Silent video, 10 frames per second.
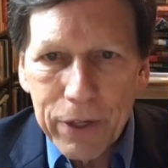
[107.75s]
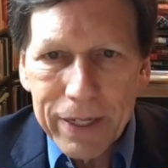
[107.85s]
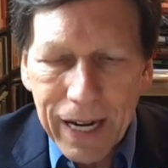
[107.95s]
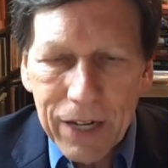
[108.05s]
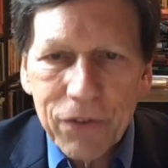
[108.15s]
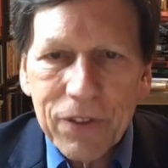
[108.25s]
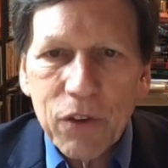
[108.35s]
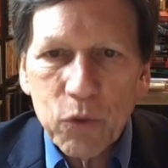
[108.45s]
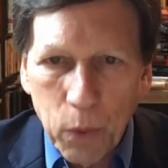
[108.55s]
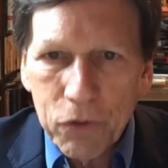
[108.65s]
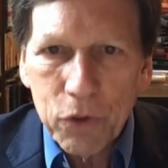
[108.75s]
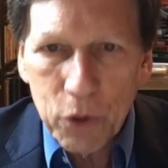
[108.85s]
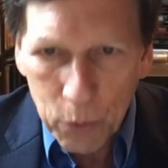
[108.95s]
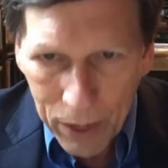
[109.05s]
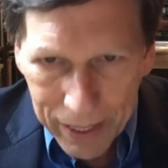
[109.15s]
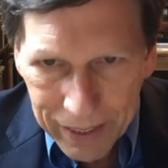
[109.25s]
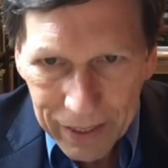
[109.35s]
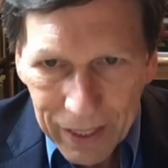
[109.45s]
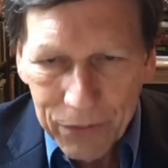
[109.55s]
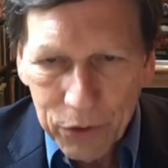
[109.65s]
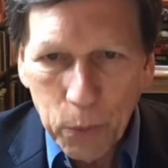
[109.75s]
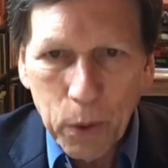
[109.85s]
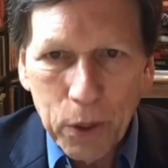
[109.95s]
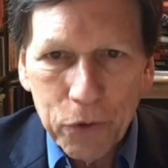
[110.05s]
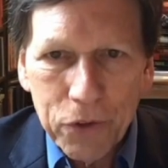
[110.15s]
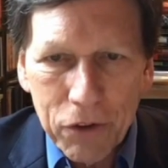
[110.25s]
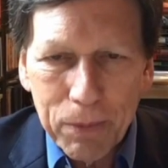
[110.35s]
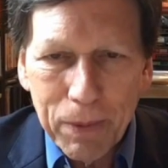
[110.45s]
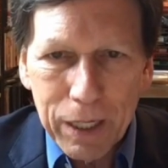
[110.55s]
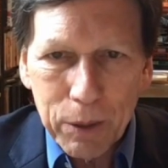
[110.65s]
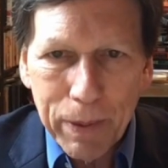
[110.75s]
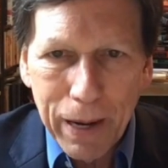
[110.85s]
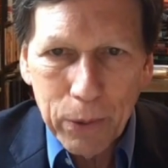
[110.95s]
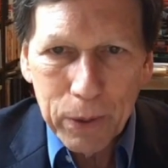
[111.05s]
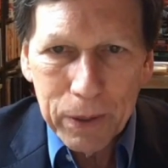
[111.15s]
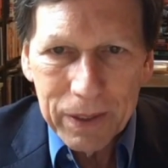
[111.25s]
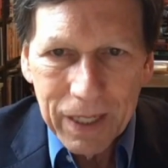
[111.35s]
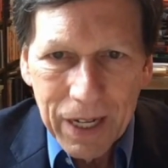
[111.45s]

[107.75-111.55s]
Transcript: the United States wasn't already the world's hegemonic power.